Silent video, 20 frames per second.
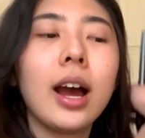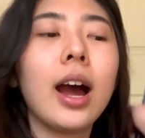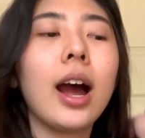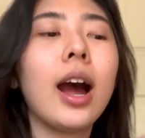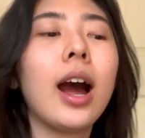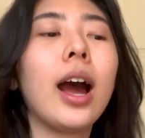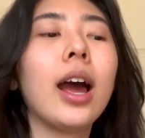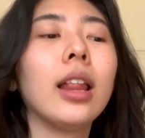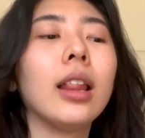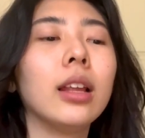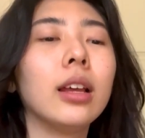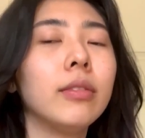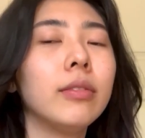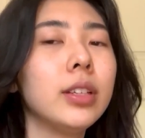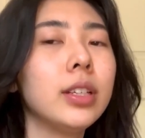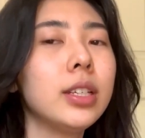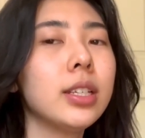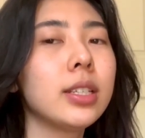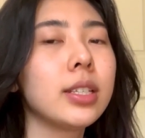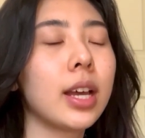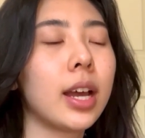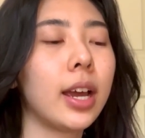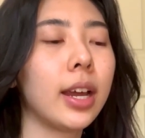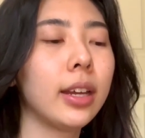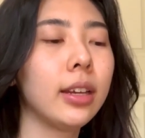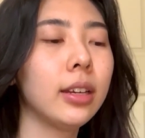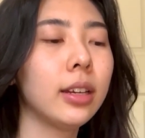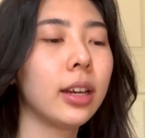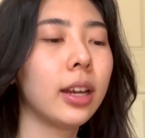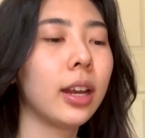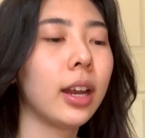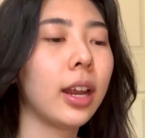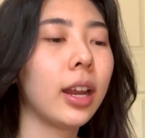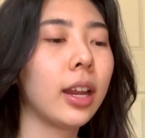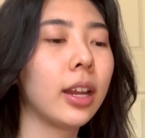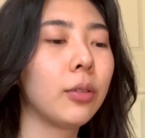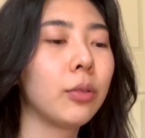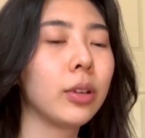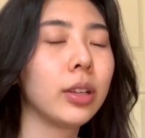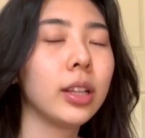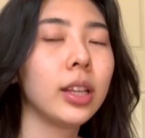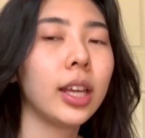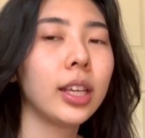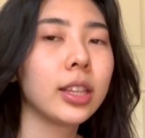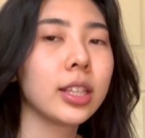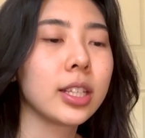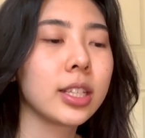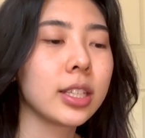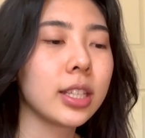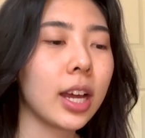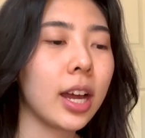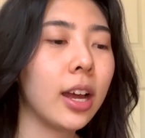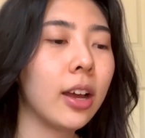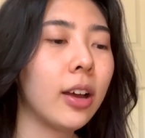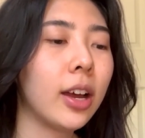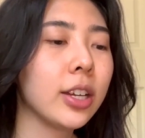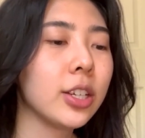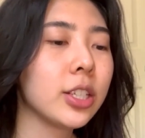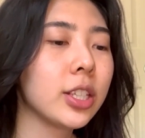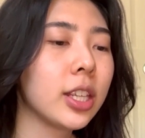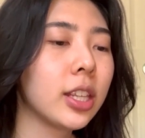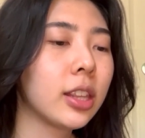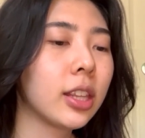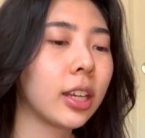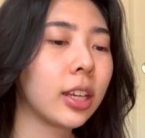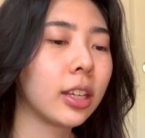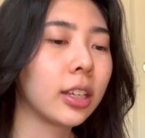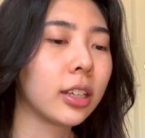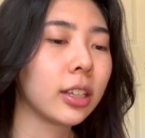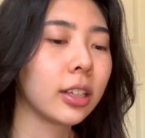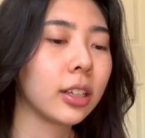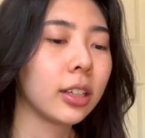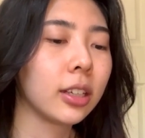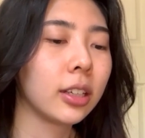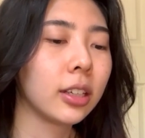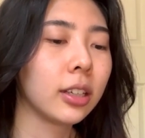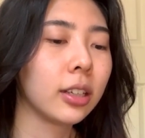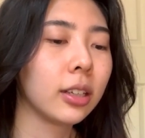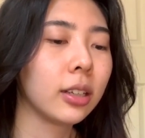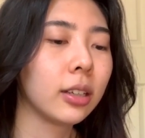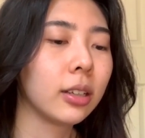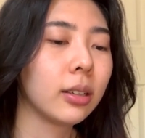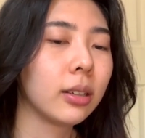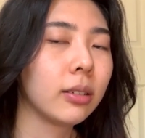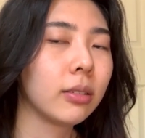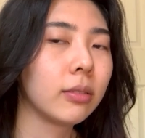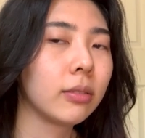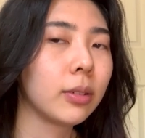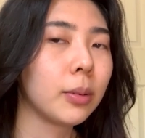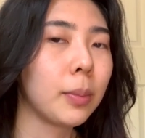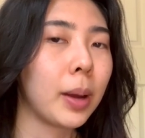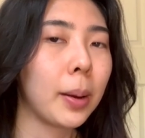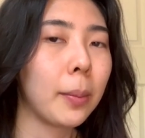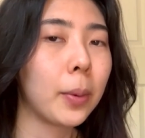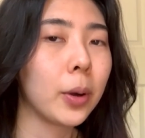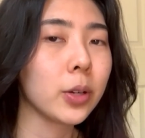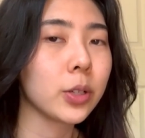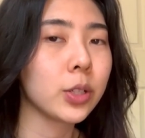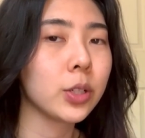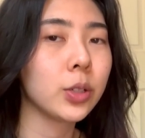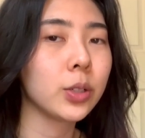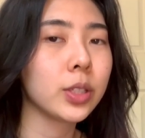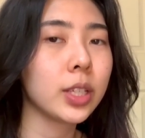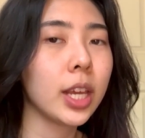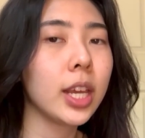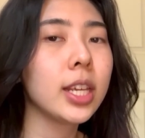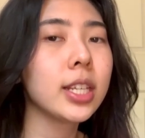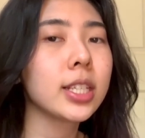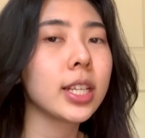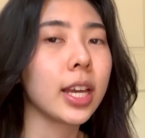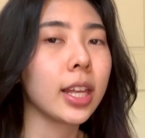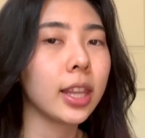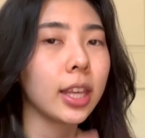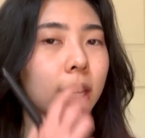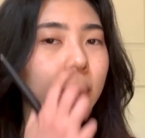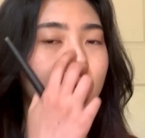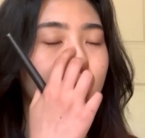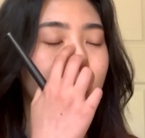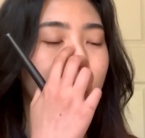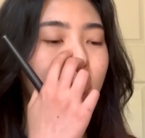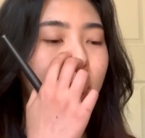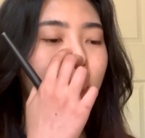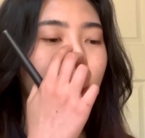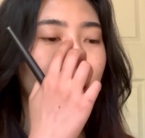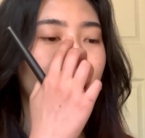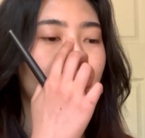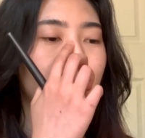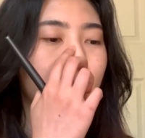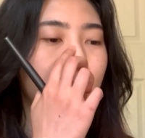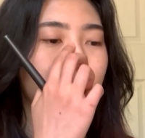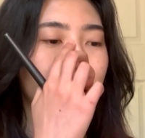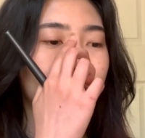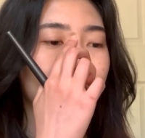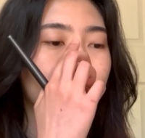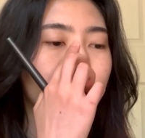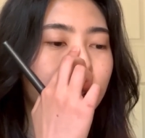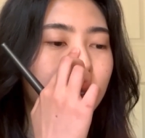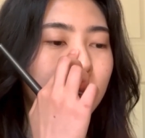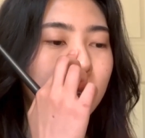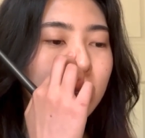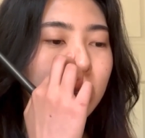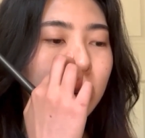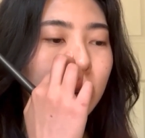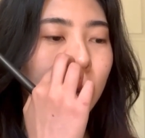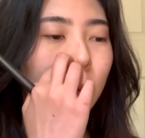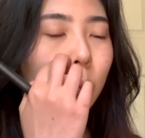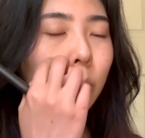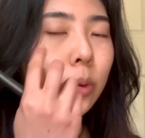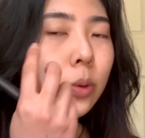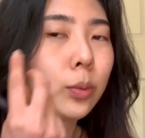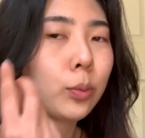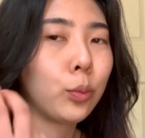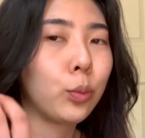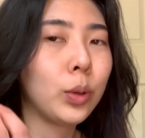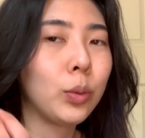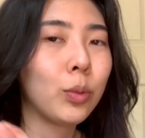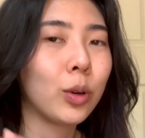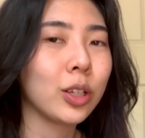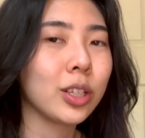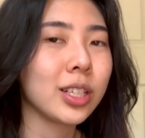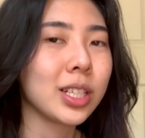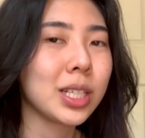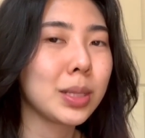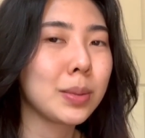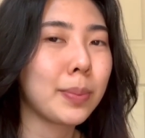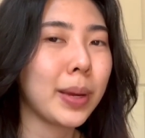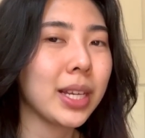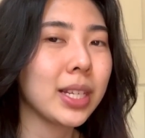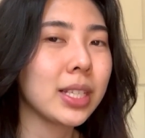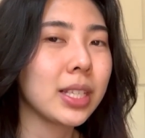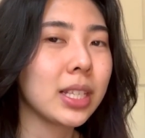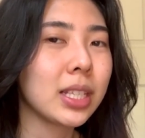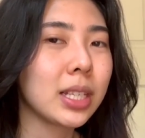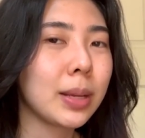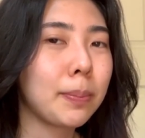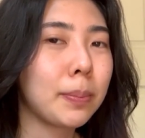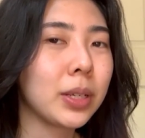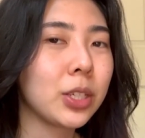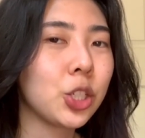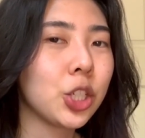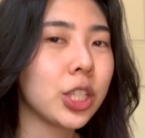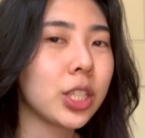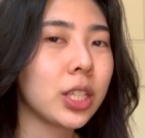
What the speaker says: I love the design and I really like the style. I just think, like, for my personal taste, I think we want to spice this up just a